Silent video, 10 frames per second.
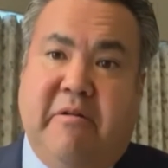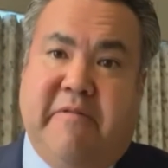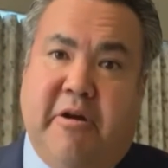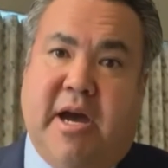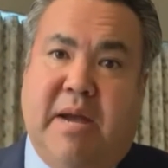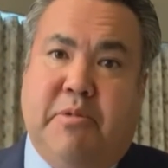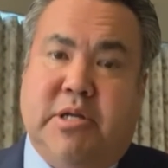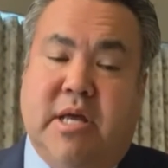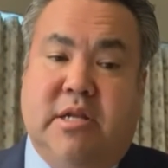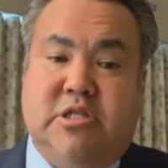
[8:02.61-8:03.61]
very high
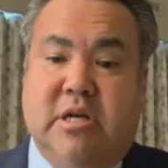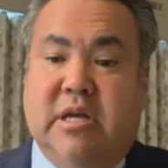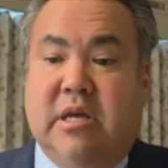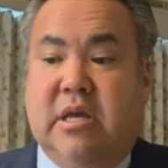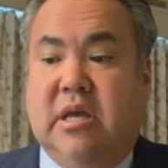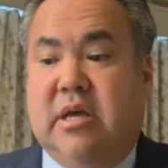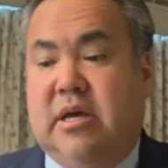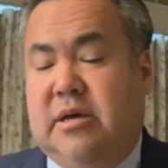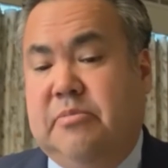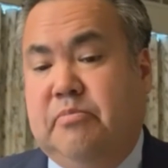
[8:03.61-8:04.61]
percentage
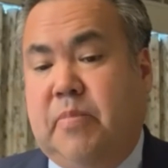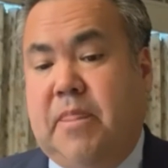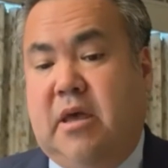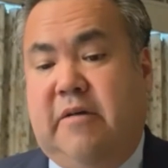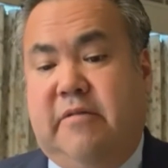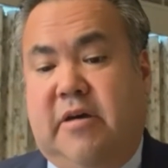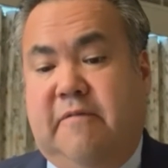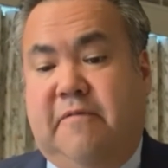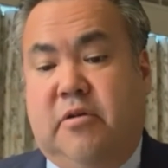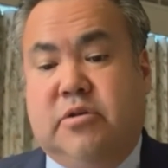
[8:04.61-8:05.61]
of
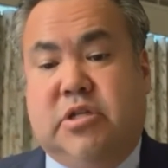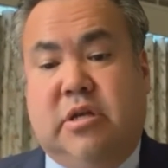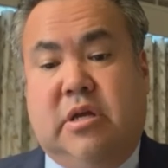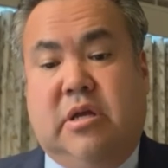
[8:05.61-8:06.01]
folks